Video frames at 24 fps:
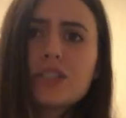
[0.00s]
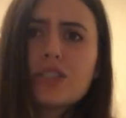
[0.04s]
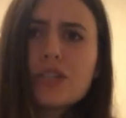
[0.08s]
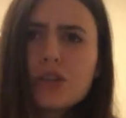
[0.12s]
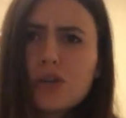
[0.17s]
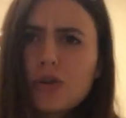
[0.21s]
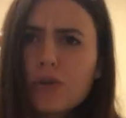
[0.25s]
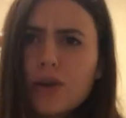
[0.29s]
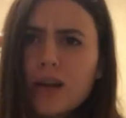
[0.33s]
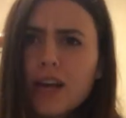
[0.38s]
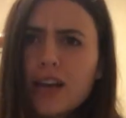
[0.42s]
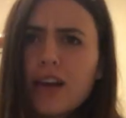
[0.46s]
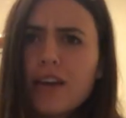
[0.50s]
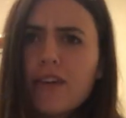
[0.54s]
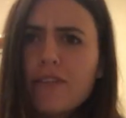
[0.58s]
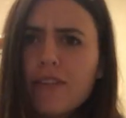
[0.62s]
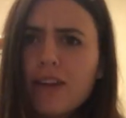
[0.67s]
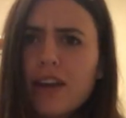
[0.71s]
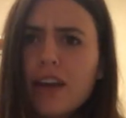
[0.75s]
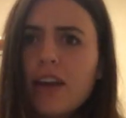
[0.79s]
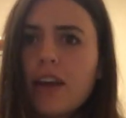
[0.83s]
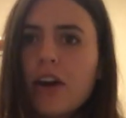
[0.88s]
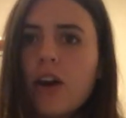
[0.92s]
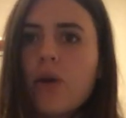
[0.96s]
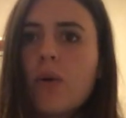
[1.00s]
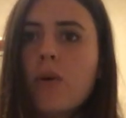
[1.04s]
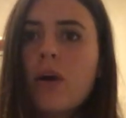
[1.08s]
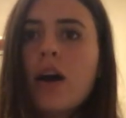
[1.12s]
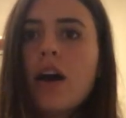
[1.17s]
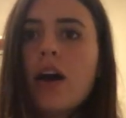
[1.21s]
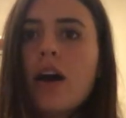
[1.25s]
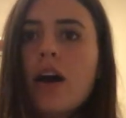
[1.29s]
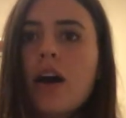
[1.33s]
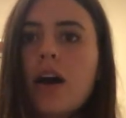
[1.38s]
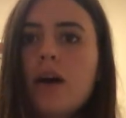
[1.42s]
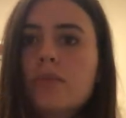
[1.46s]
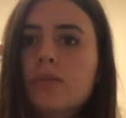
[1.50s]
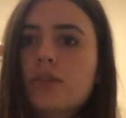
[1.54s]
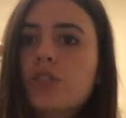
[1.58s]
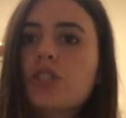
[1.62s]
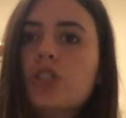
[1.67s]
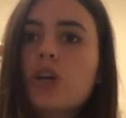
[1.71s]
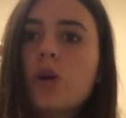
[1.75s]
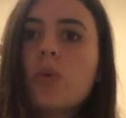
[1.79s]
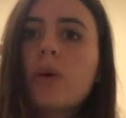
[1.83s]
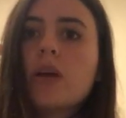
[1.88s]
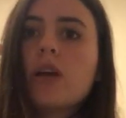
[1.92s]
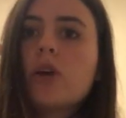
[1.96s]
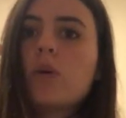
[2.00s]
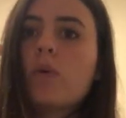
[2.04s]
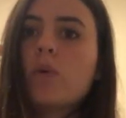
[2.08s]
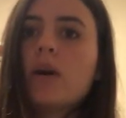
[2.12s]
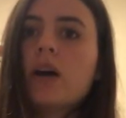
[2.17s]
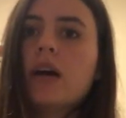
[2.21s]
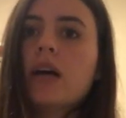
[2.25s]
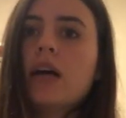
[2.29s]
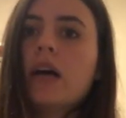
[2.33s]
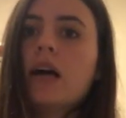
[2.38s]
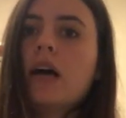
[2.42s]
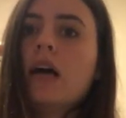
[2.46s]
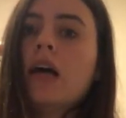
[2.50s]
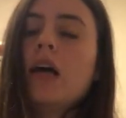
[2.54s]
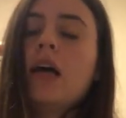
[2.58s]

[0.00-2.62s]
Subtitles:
to create a video showing what